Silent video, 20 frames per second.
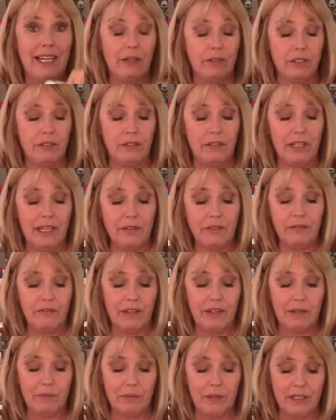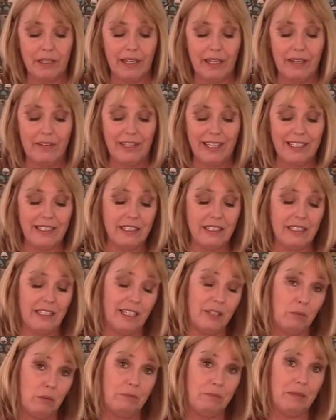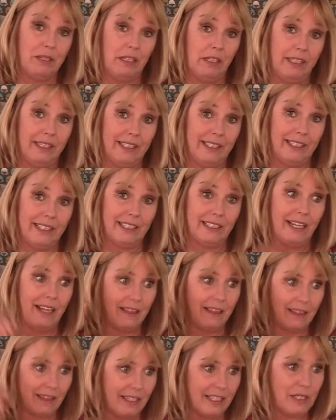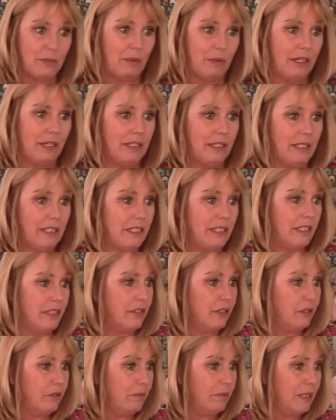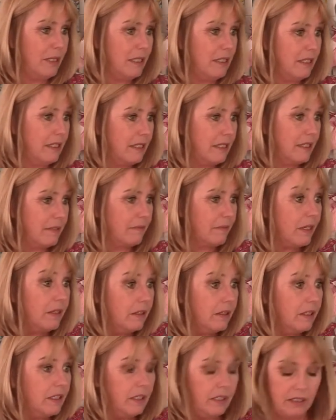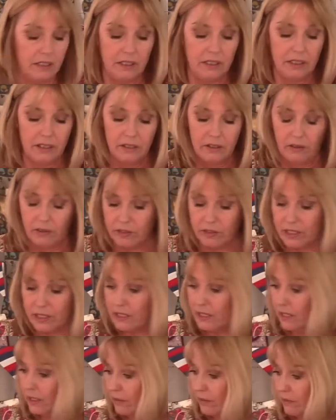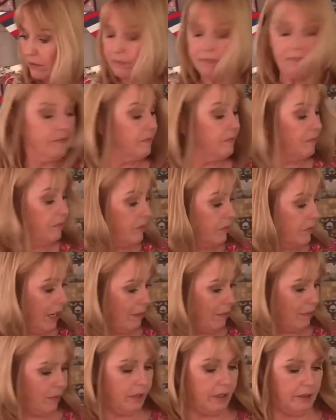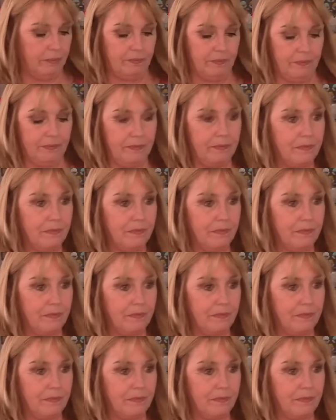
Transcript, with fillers: the outside, outer fabric and the inside would be lining. That's why I did it in two pieces. Honestly. Deborah.